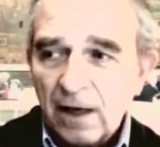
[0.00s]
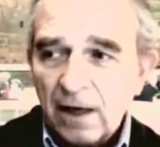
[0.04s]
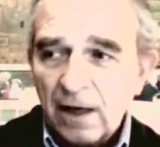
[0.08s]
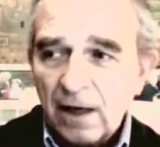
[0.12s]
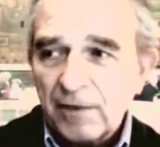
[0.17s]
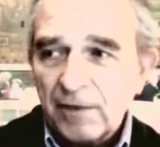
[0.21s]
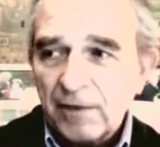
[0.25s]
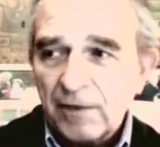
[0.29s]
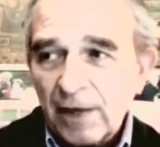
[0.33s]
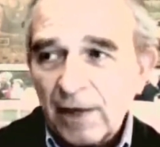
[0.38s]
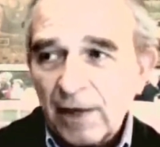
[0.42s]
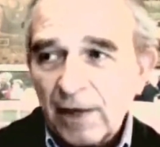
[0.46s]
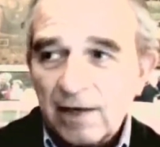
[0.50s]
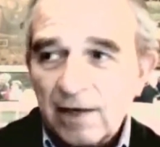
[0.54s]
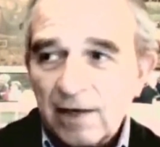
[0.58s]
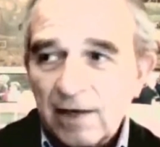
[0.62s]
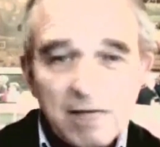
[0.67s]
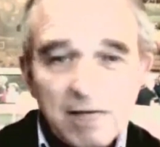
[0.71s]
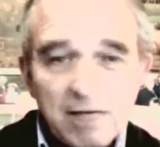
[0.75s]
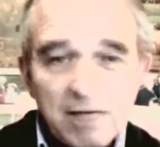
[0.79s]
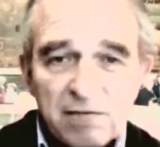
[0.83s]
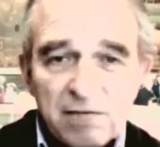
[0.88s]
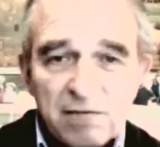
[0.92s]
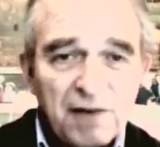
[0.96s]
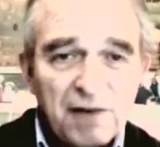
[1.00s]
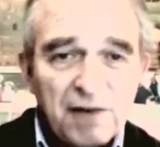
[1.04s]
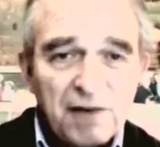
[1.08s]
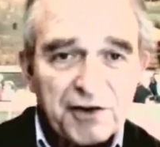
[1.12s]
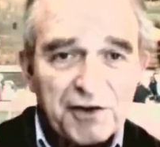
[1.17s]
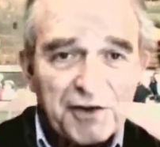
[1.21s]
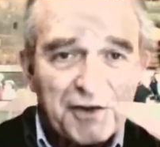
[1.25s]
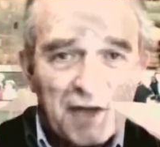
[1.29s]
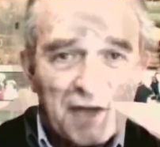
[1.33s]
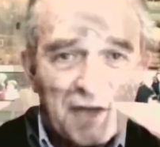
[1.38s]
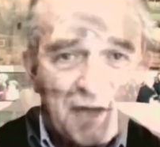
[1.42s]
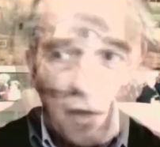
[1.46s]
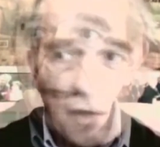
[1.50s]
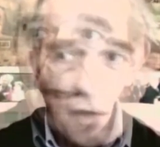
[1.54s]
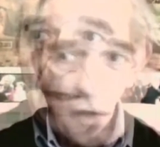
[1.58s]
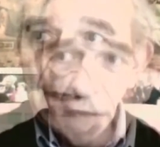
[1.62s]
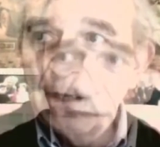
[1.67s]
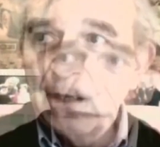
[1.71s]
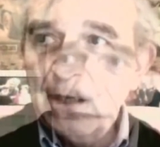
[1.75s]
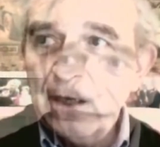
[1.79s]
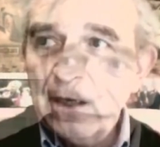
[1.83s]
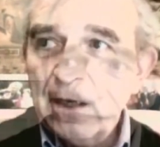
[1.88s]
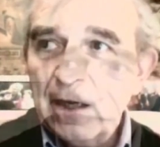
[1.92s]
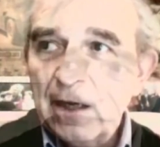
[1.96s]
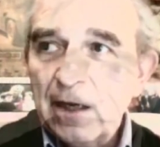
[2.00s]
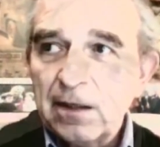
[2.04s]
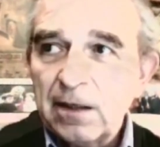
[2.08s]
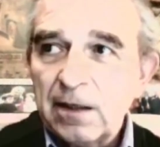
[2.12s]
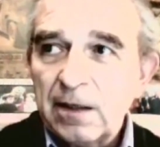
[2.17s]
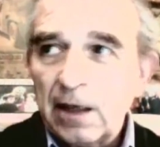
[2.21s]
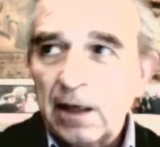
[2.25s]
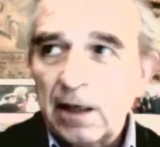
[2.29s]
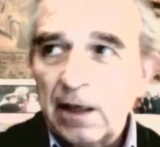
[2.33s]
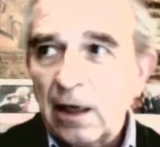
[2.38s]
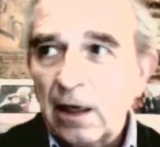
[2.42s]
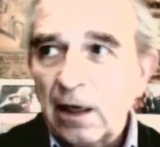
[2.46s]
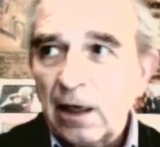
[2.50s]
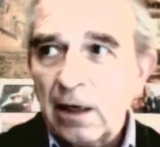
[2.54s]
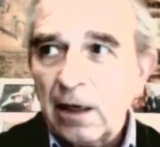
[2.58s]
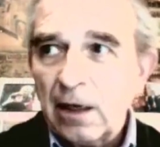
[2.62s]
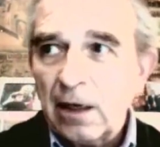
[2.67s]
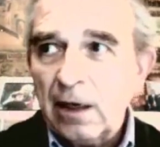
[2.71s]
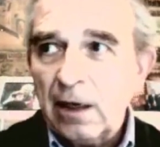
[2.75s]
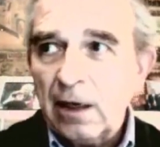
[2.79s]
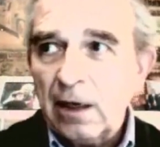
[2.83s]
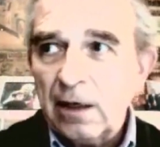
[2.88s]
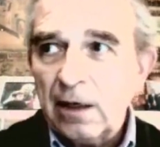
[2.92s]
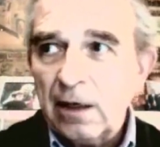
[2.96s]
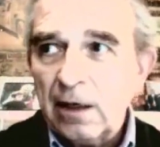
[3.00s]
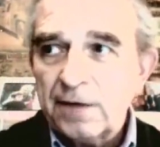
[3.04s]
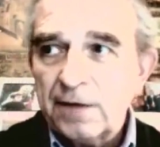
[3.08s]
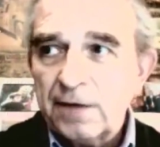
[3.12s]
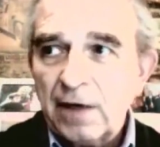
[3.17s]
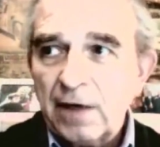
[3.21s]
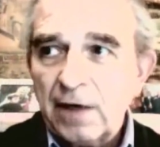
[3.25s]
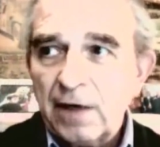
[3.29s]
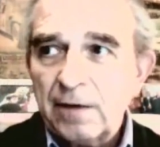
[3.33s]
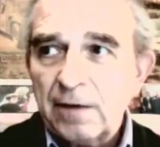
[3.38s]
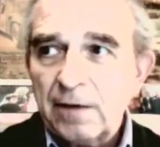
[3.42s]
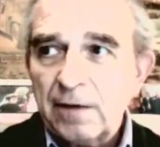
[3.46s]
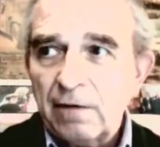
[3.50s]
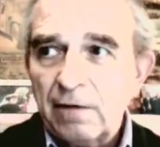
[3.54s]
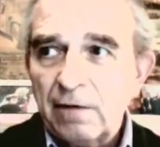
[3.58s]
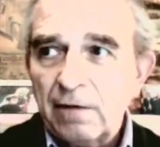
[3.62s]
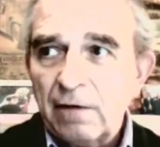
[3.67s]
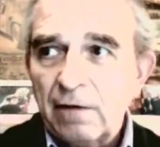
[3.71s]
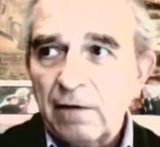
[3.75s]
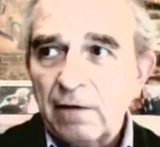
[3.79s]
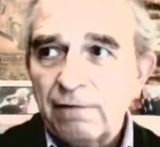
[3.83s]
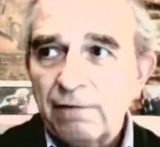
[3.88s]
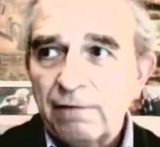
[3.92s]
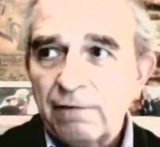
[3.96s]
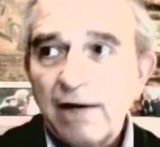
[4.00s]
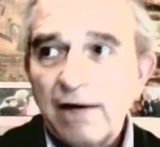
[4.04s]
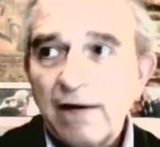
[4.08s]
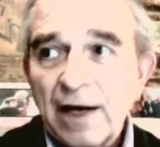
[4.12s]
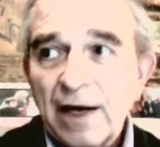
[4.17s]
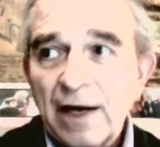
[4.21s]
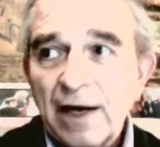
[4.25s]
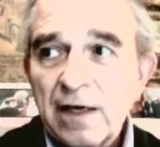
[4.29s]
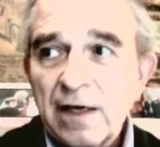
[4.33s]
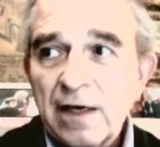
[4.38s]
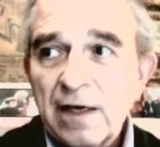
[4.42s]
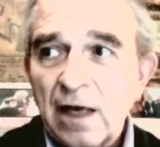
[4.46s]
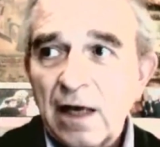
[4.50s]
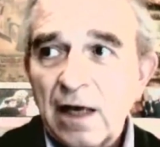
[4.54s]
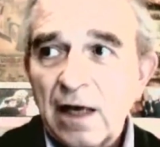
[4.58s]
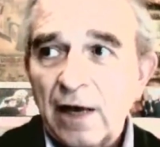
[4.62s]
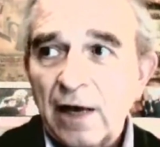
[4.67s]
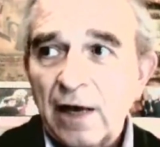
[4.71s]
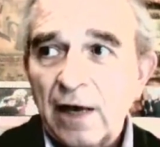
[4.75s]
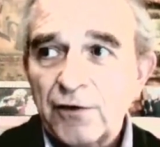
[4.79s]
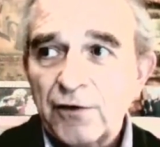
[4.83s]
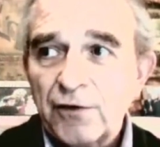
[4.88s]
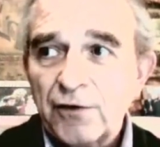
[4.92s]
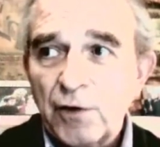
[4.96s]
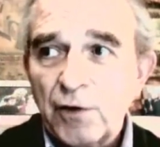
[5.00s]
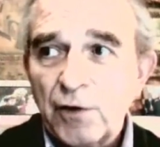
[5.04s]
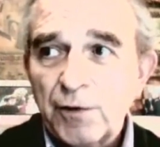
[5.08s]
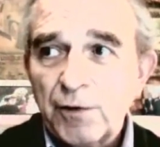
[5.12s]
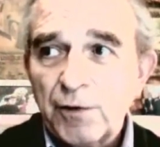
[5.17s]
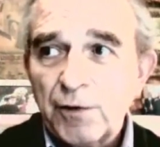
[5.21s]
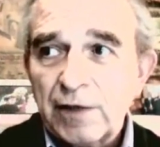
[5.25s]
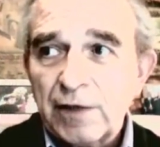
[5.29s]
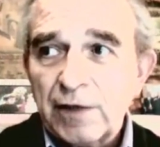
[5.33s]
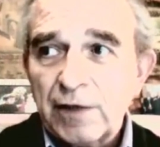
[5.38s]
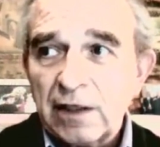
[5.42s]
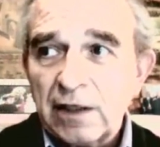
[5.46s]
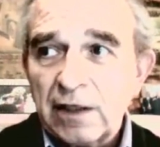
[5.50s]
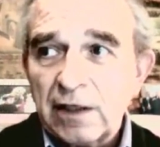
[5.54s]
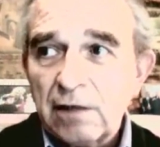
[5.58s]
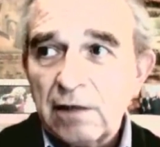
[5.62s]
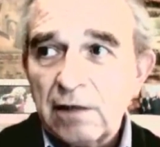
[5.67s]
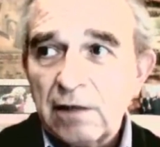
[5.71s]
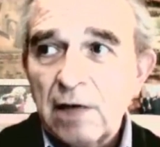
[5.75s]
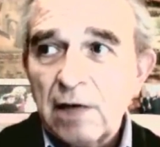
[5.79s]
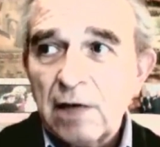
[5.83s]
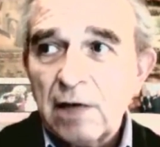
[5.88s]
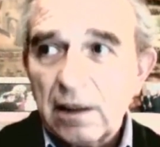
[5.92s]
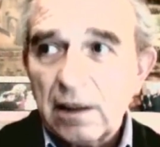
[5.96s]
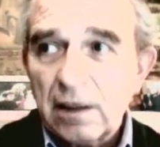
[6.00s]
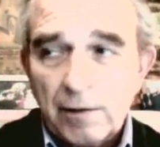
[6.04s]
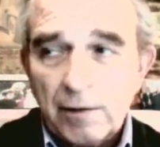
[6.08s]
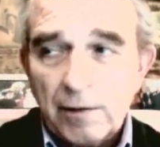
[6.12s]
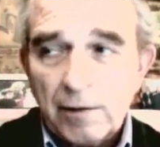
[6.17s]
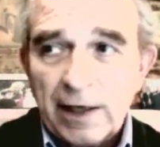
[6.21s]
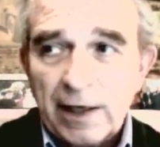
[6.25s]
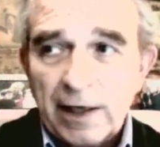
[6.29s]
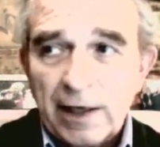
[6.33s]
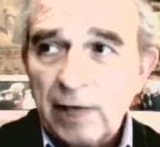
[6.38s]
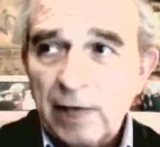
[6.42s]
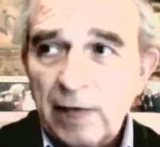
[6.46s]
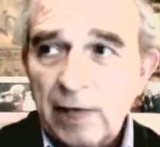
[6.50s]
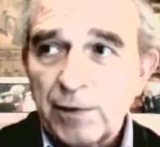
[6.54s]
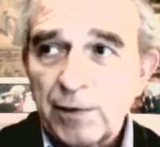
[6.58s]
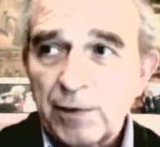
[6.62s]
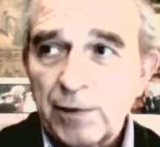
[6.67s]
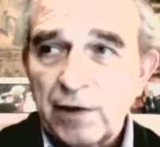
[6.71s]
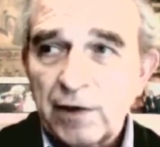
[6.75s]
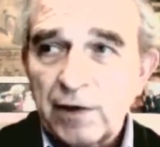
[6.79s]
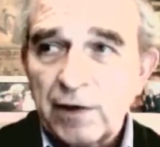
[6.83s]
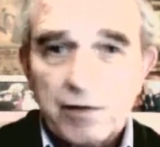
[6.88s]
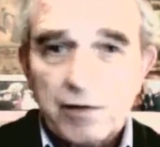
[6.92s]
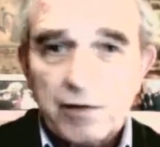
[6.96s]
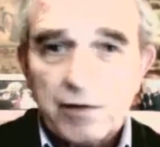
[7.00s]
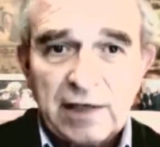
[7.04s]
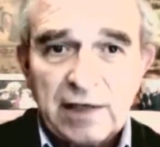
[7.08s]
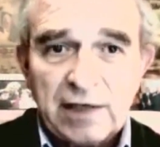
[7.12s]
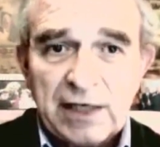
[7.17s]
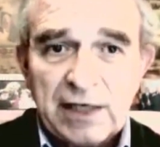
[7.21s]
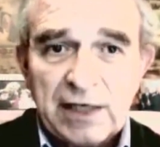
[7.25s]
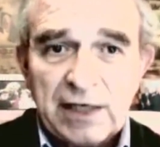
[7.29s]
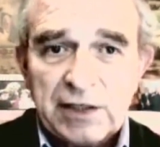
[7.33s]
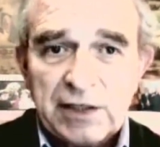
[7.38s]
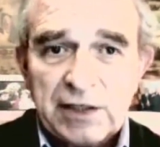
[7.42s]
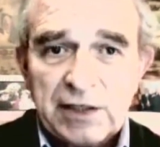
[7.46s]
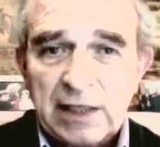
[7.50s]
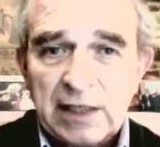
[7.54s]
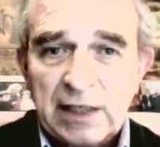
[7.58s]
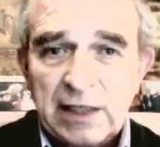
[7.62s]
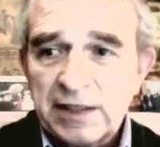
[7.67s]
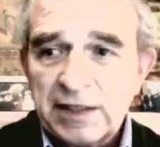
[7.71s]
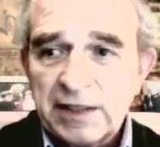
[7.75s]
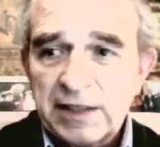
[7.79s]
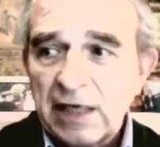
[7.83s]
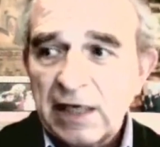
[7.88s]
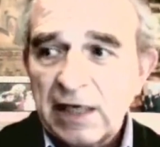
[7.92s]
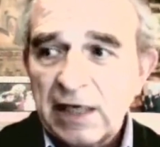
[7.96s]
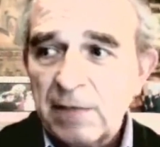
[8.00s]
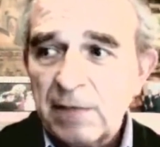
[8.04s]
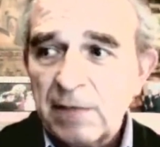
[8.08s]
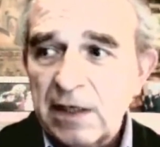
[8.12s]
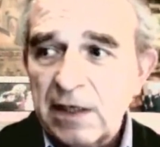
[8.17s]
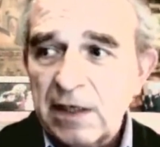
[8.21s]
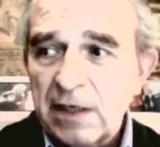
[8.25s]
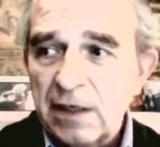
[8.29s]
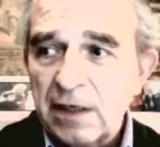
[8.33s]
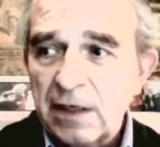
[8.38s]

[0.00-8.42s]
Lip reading: I said, "Well, in a month or so." And I said, "Fine, so you can go ahead with a translation and send me,